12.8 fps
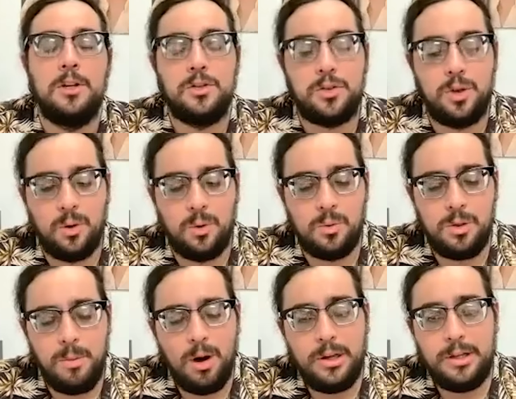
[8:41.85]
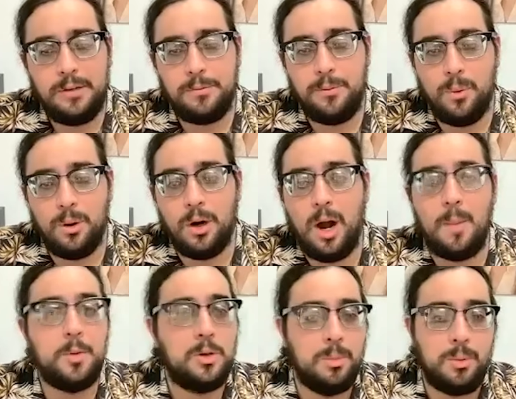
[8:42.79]
So the market for
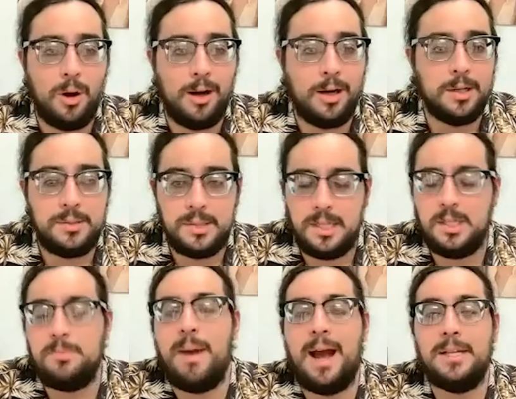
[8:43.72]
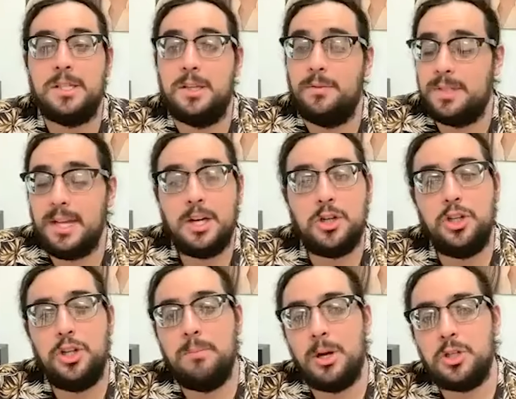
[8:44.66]
optical products is massive. It's
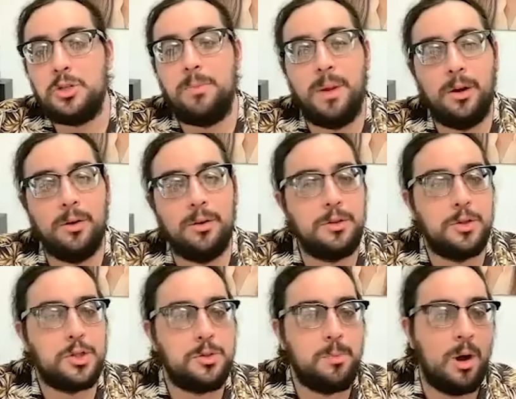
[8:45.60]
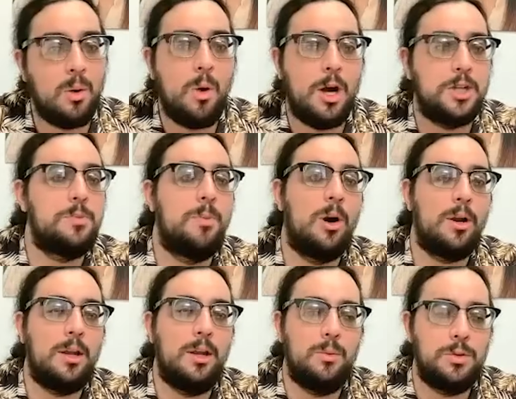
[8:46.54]
actually much bigger than the smartwatch
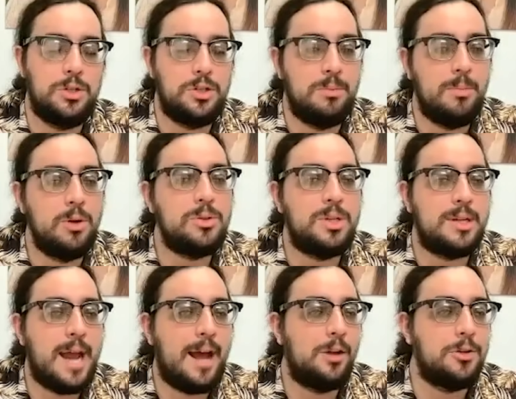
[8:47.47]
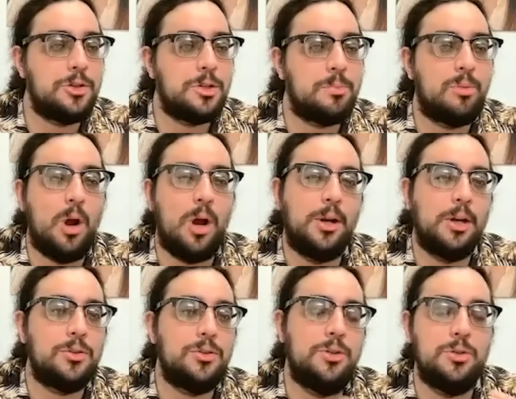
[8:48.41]
market, which is the most analogous
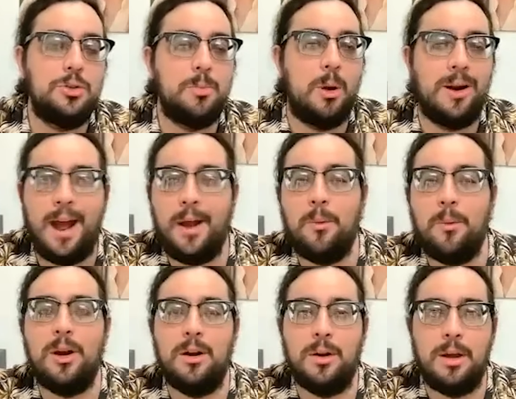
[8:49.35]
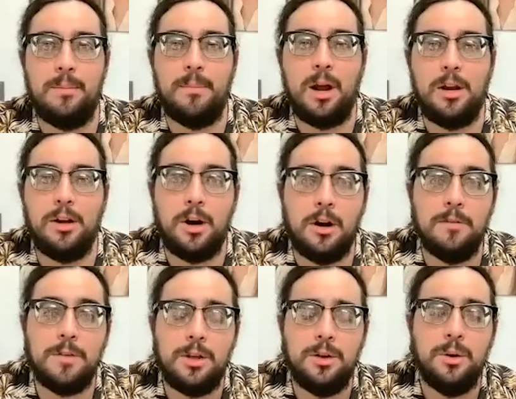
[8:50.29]
product to smart eyewear in, in our
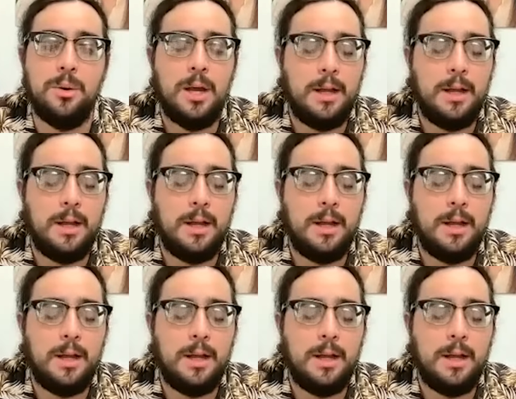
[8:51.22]
view.